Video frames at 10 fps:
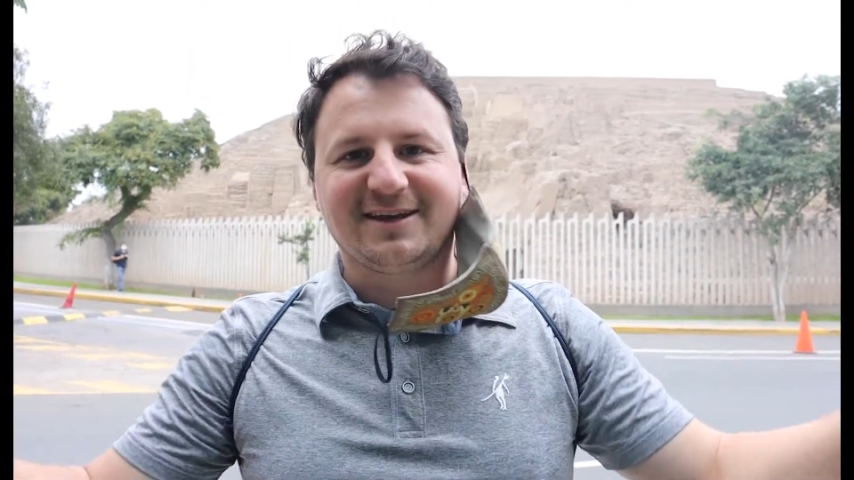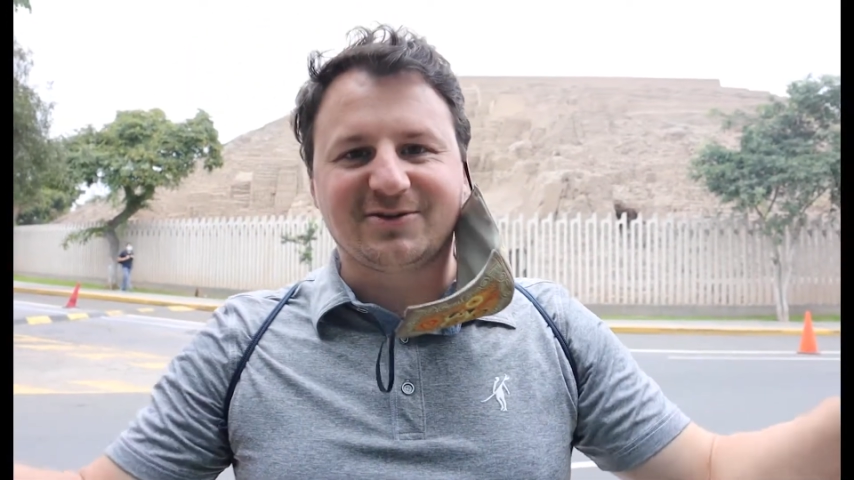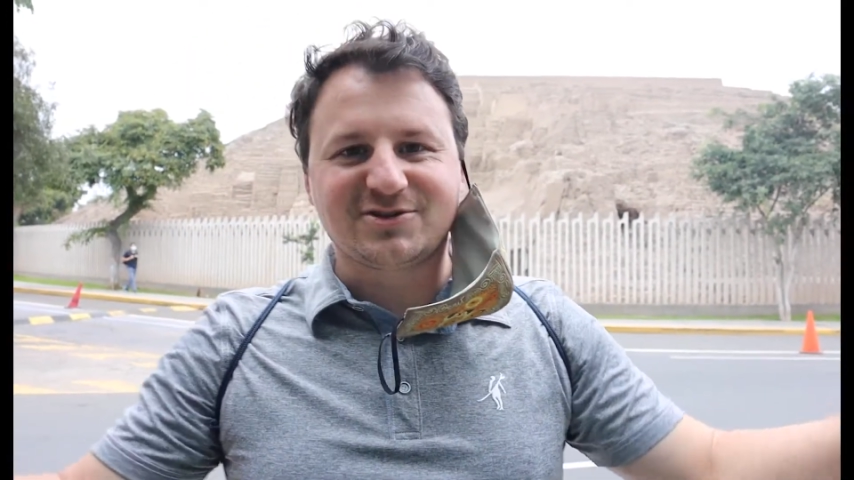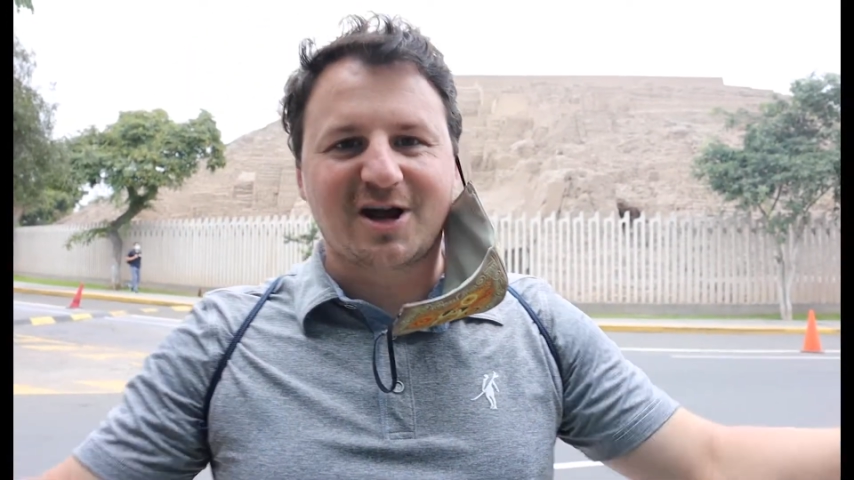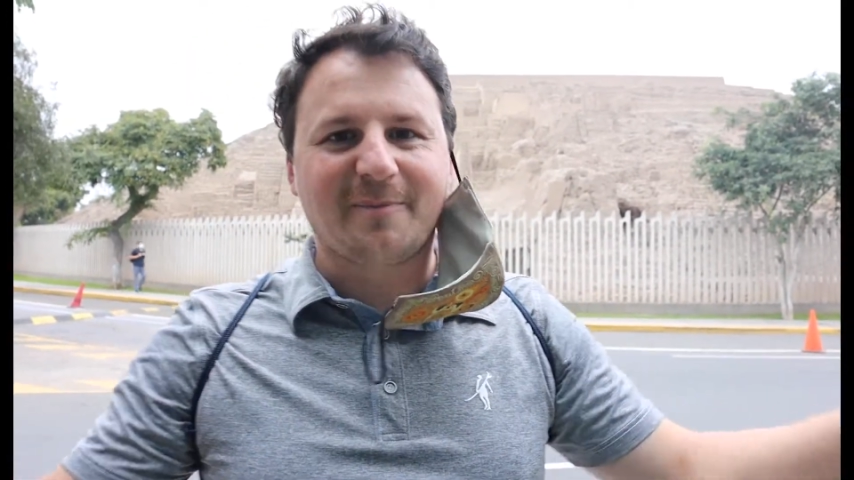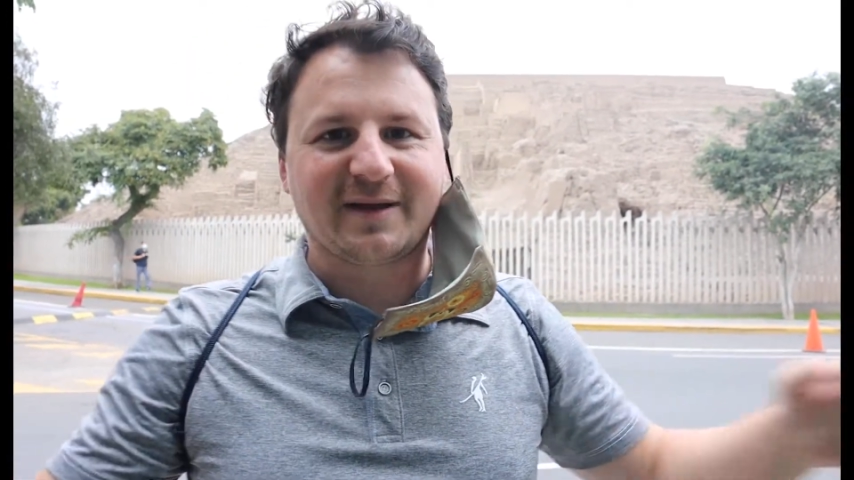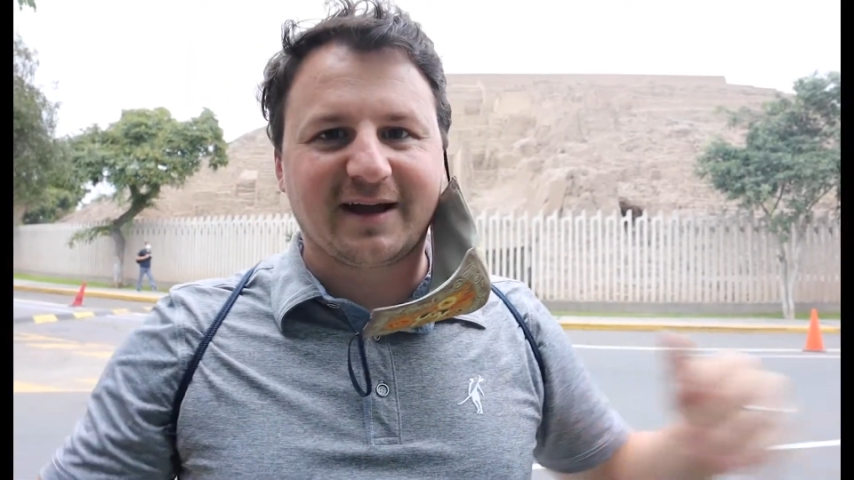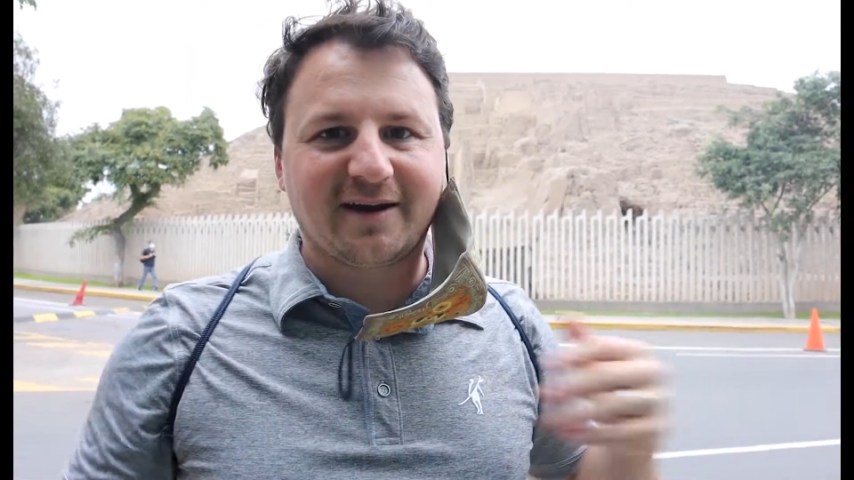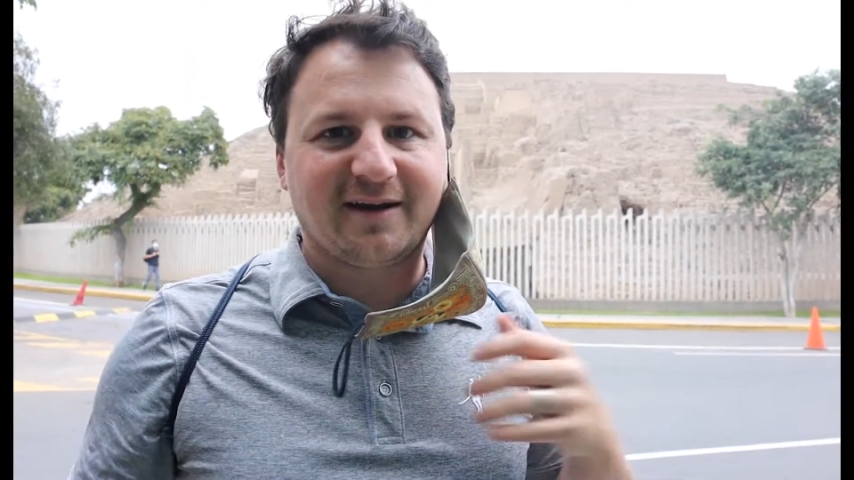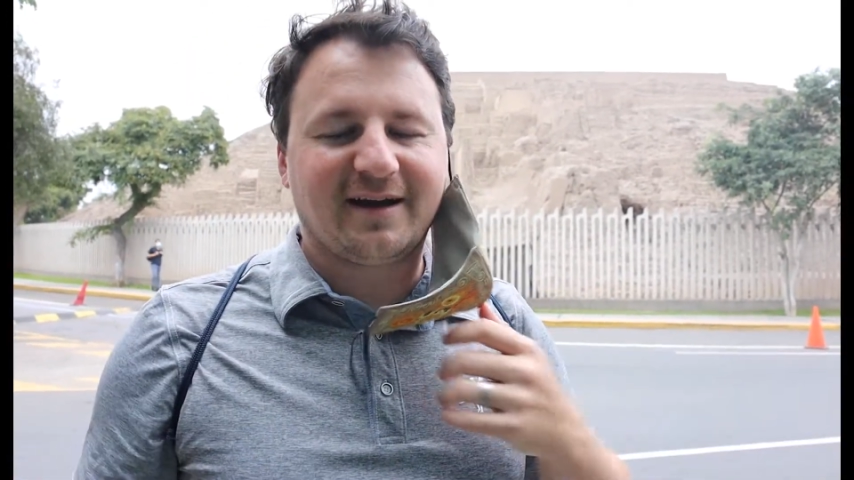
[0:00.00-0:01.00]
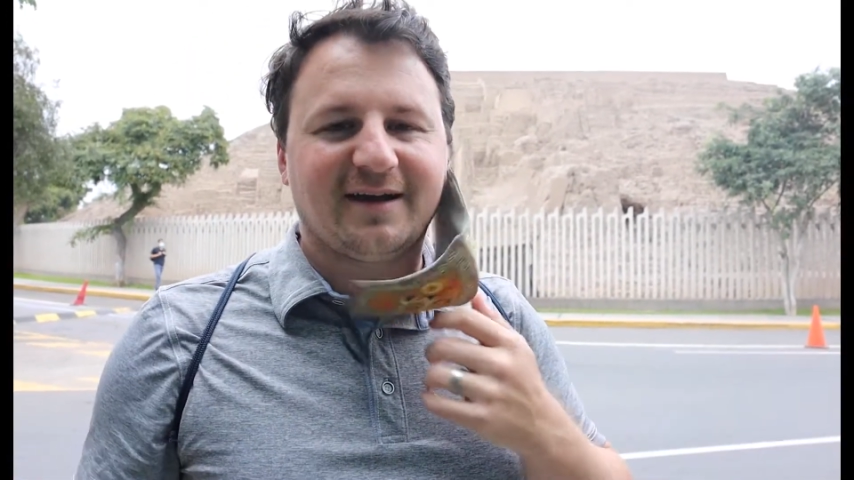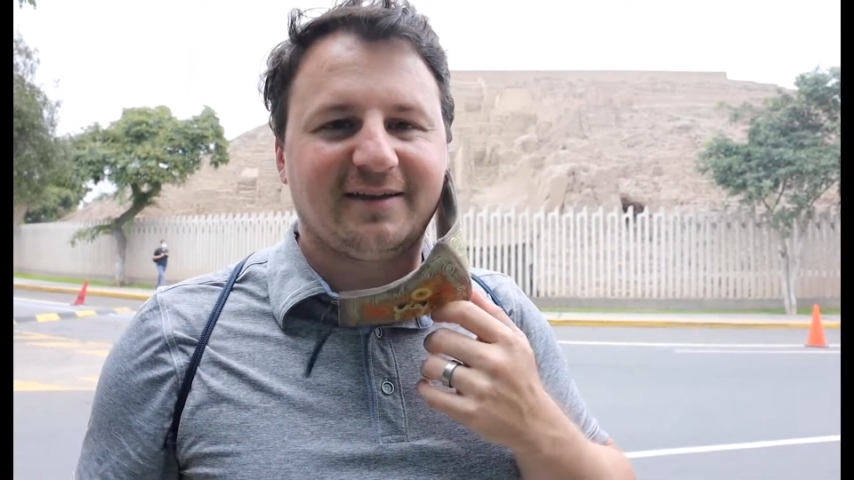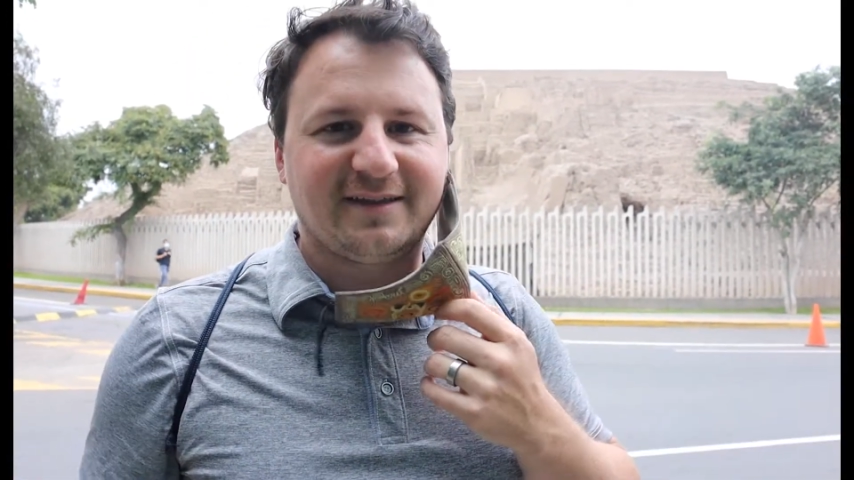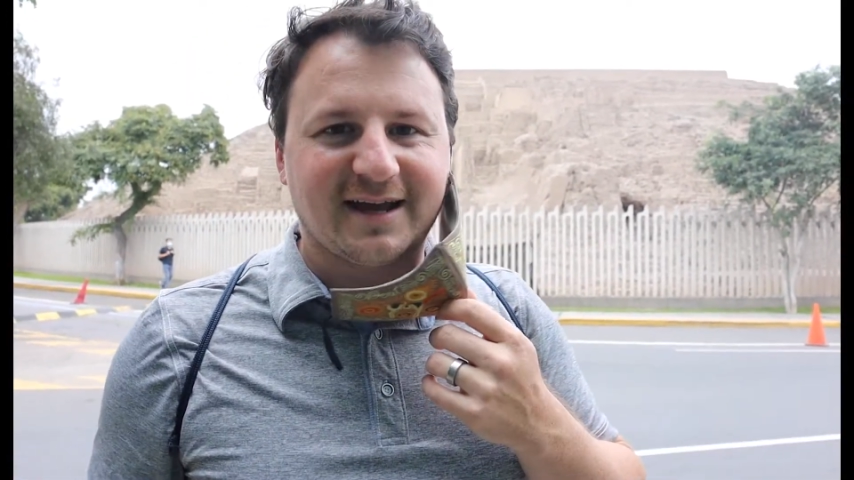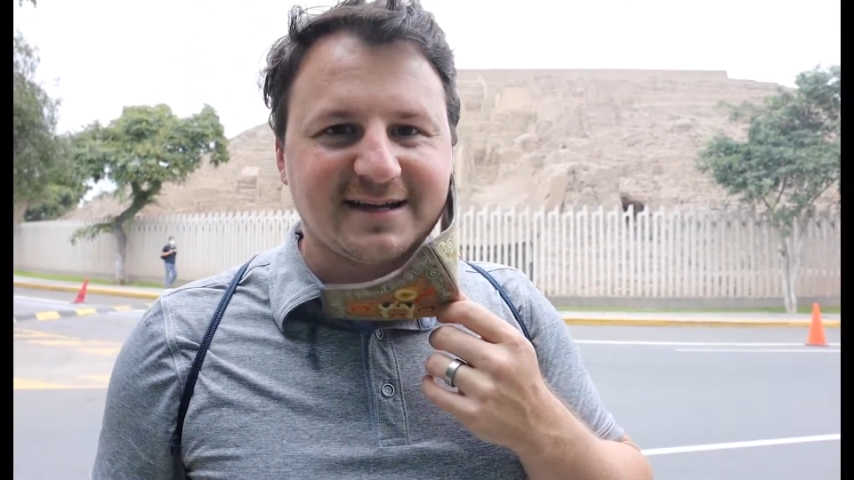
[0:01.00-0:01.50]
shopping
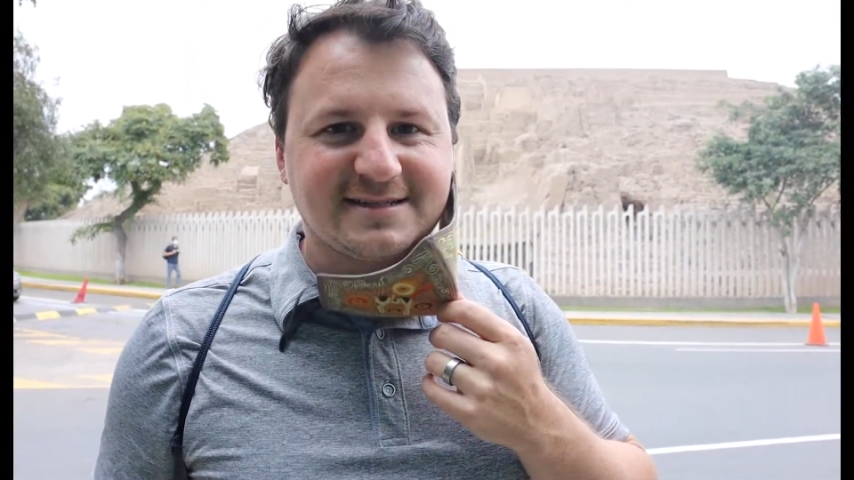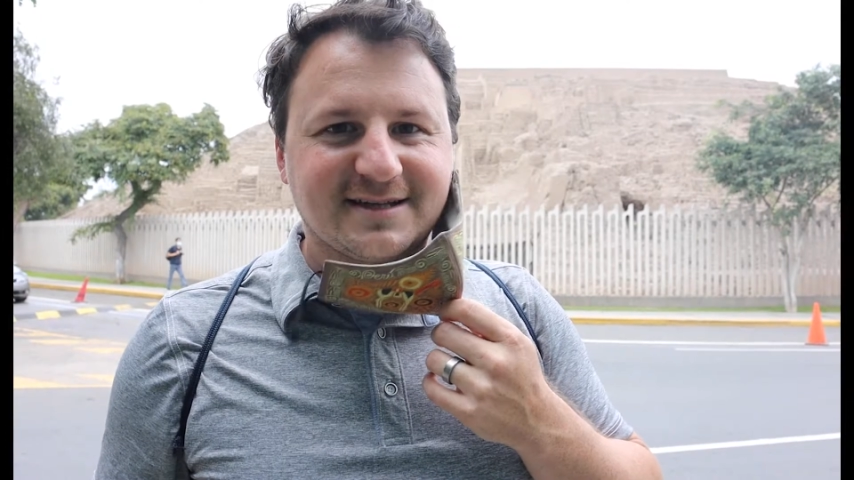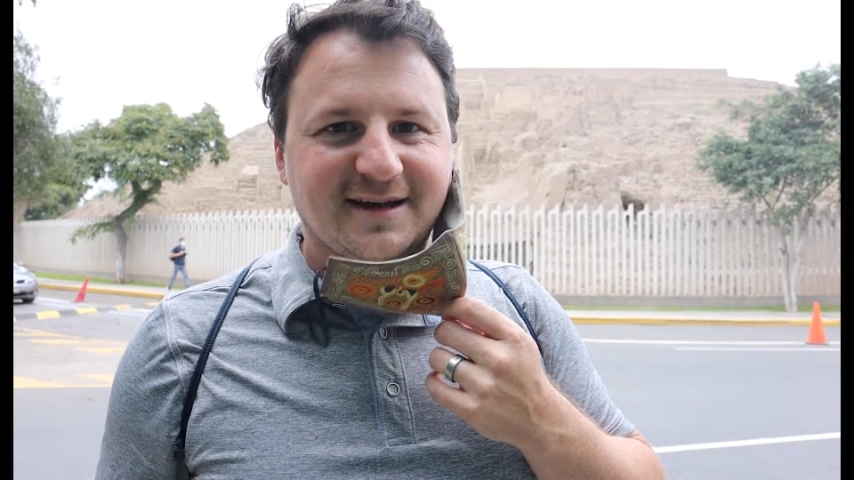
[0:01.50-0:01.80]
area, the nice